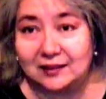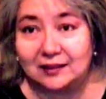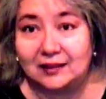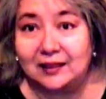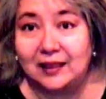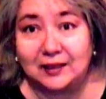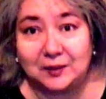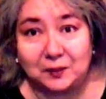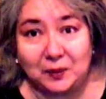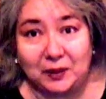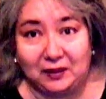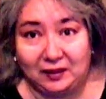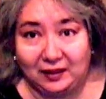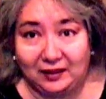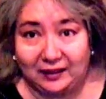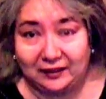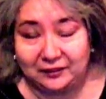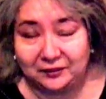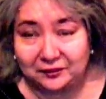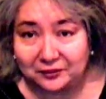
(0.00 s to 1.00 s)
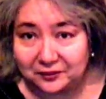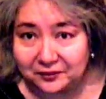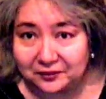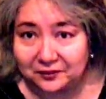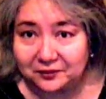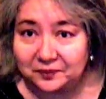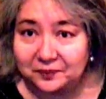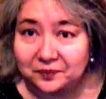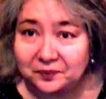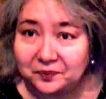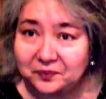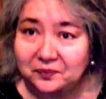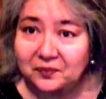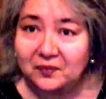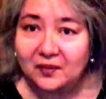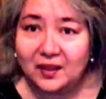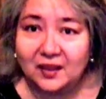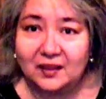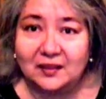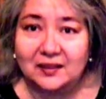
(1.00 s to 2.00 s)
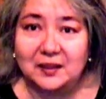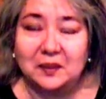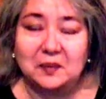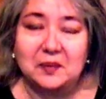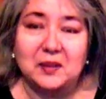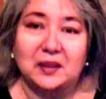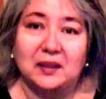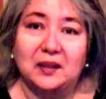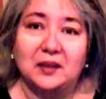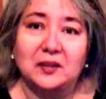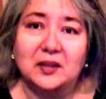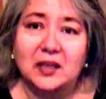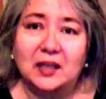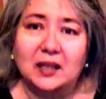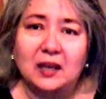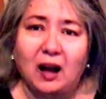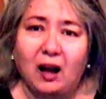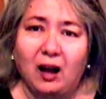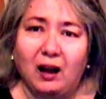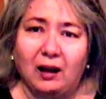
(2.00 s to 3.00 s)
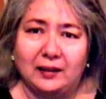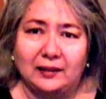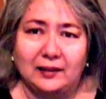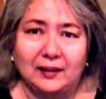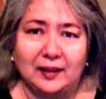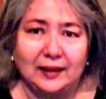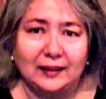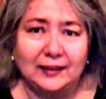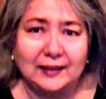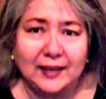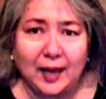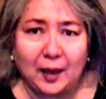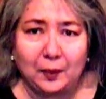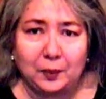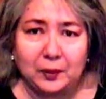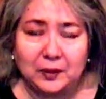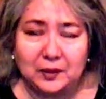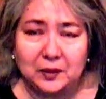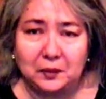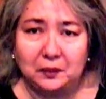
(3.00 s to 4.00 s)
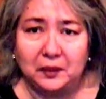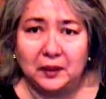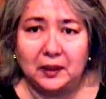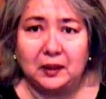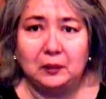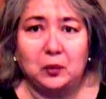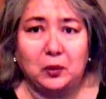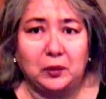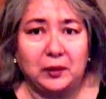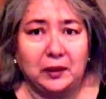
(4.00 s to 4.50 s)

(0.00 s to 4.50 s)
that's my life. It seems that those kind of odd things happen to me more